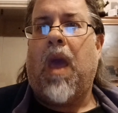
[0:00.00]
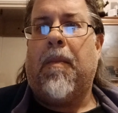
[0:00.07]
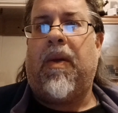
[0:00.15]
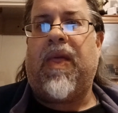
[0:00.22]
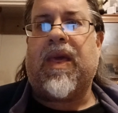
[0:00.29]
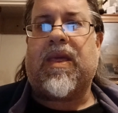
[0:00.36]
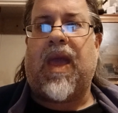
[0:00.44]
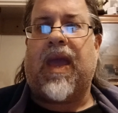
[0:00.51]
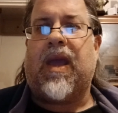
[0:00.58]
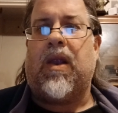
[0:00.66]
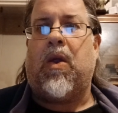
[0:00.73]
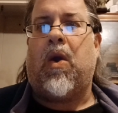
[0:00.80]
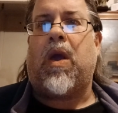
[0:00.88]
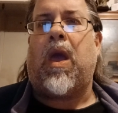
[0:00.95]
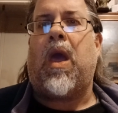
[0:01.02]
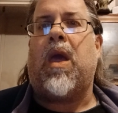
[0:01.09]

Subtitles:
But let's take a look.